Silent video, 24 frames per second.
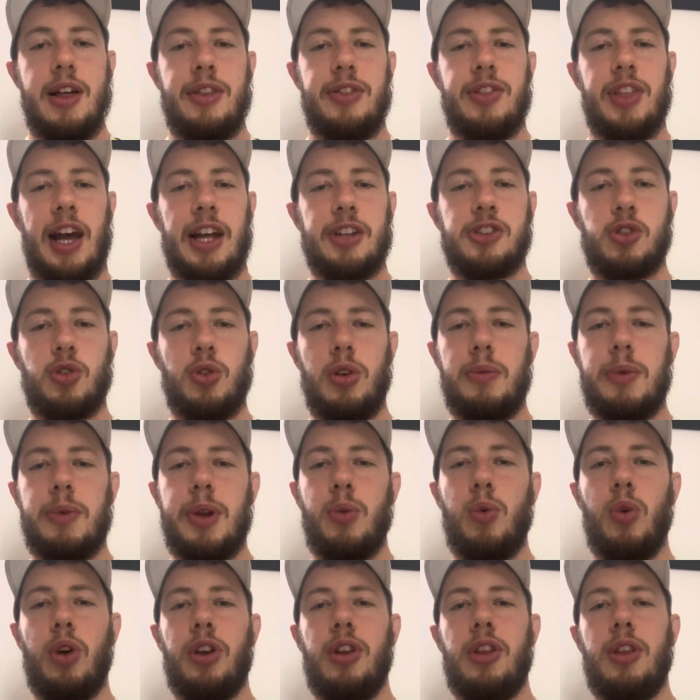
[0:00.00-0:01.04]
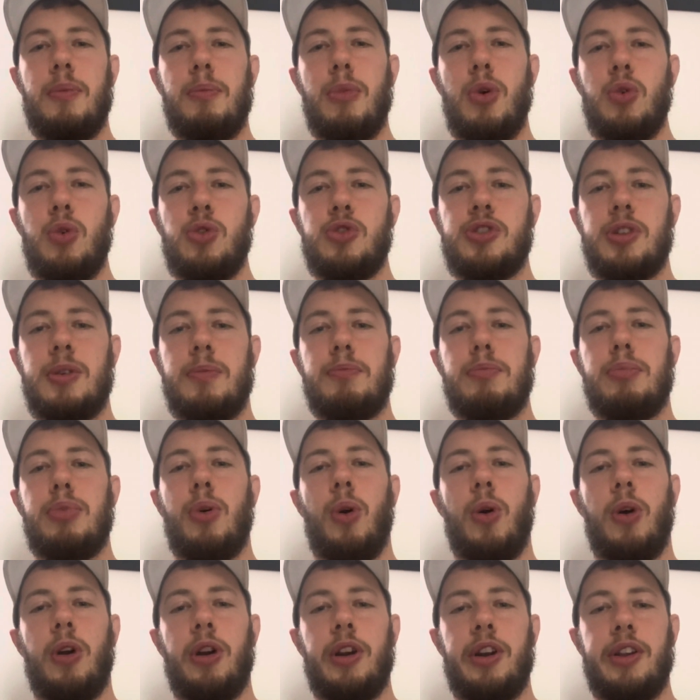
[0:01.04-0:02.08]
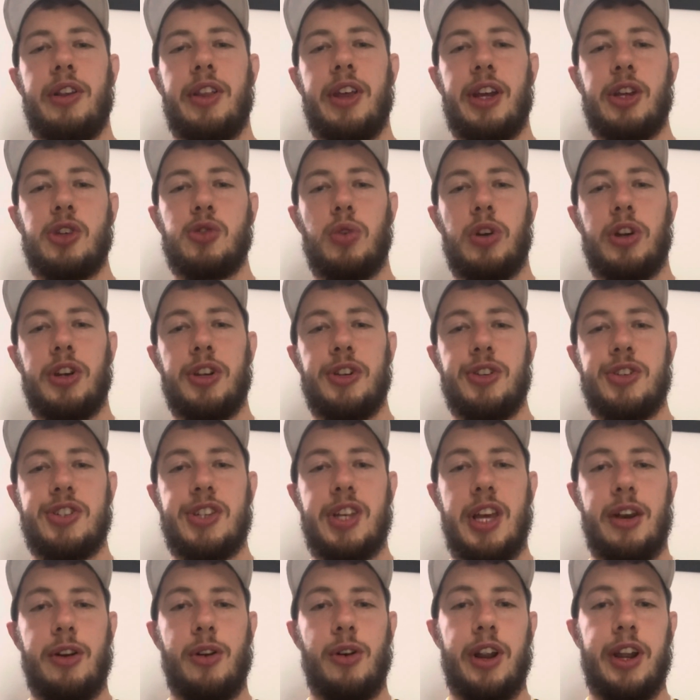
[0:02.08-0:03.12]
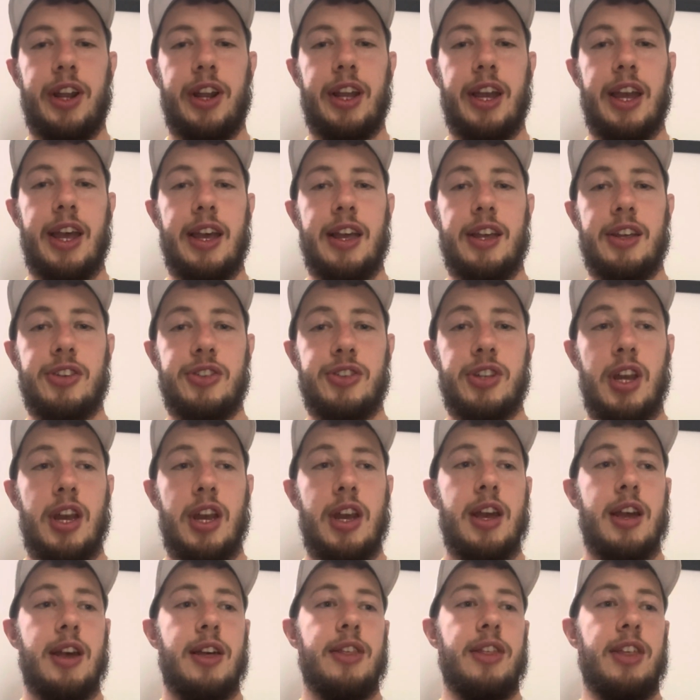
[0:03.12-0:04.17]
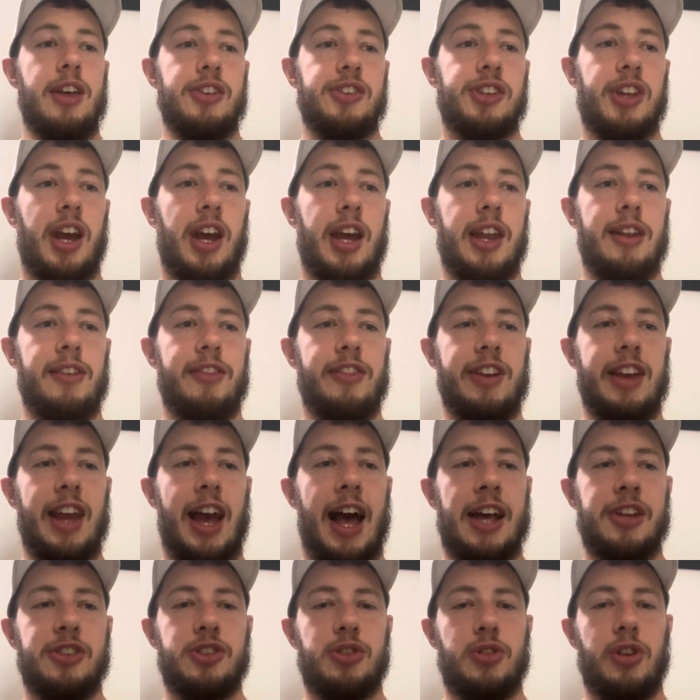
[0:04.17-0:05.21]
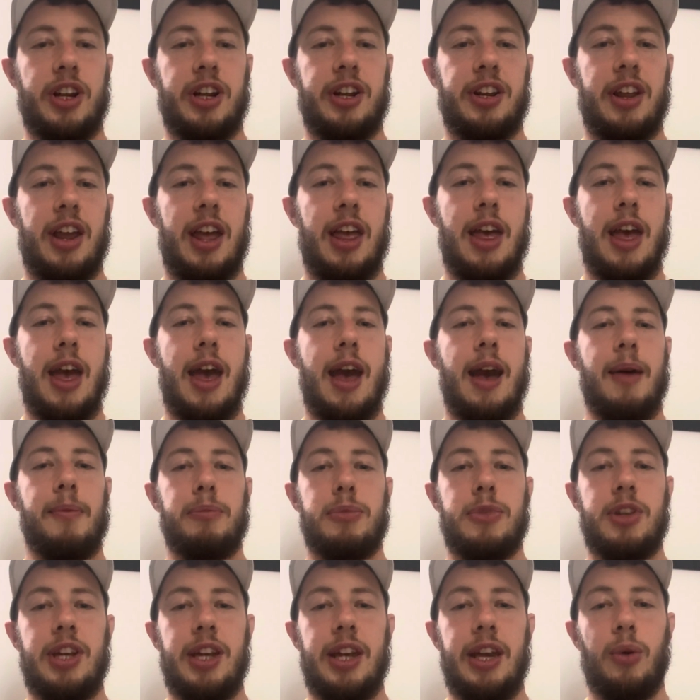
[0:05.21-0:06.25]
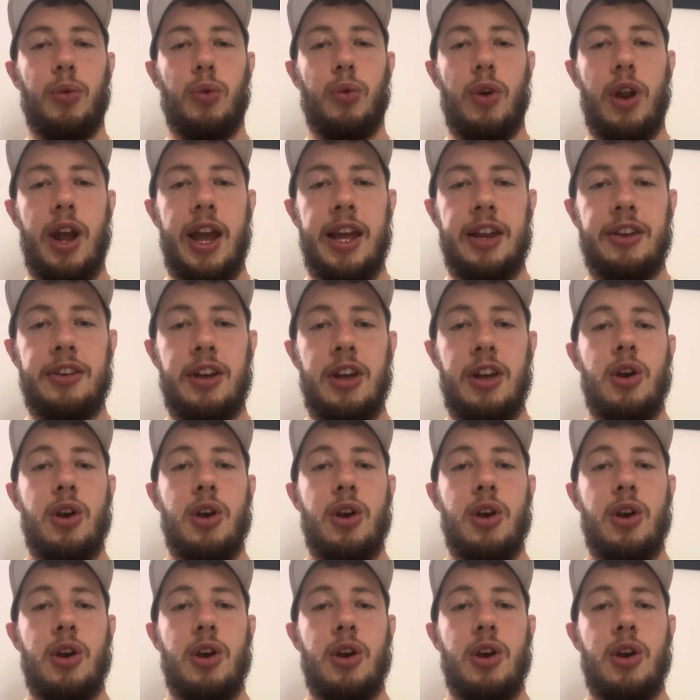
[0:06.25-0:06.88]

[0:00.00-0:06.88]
that's going to be one of the most important things we're considering, is this kind of gastric emptying rate,